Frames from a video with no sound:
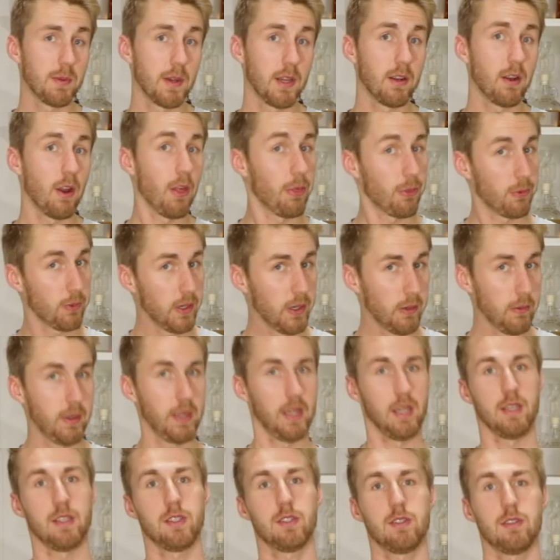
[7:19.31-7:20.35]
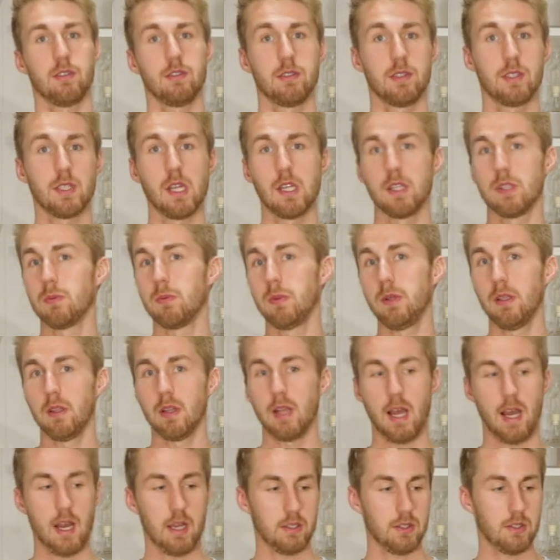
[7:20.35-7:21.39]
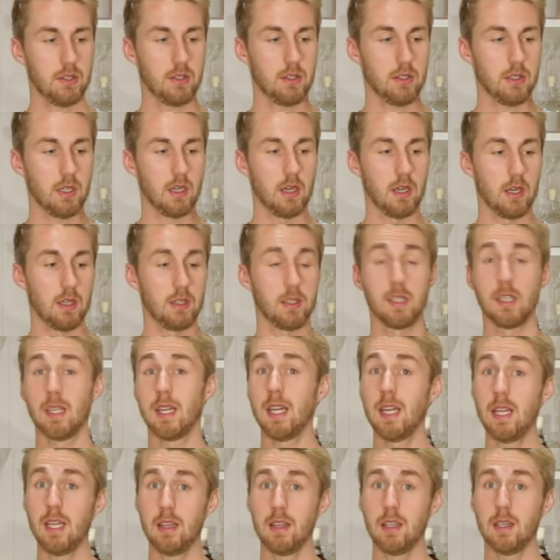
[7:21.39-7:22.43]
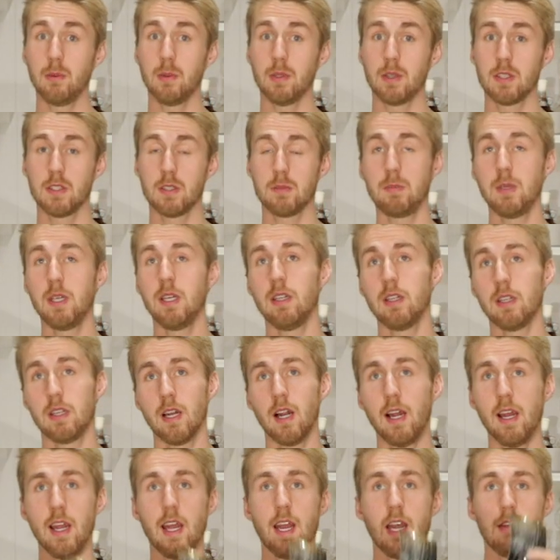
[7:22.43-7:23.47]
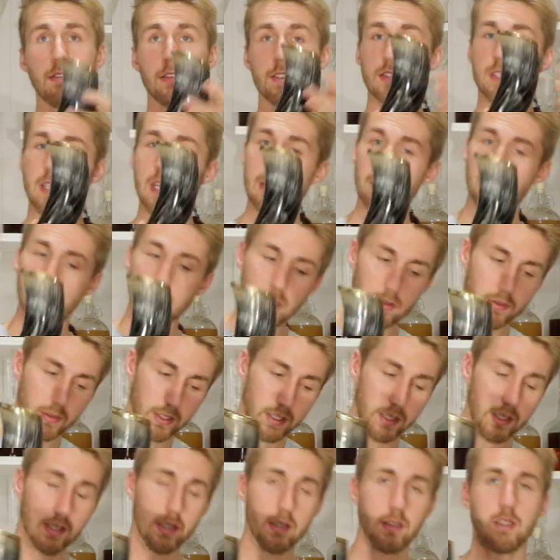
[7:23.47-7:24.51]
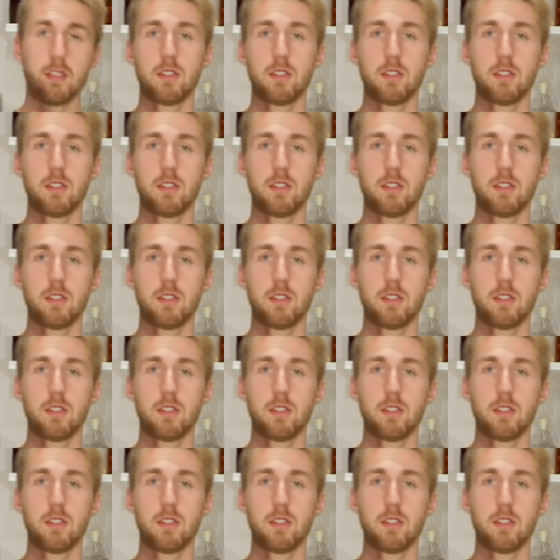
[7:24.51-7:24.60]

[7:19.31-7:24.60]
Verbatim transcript: been three weeks since we last uh, did anything with this mead, and I have a sample of it here.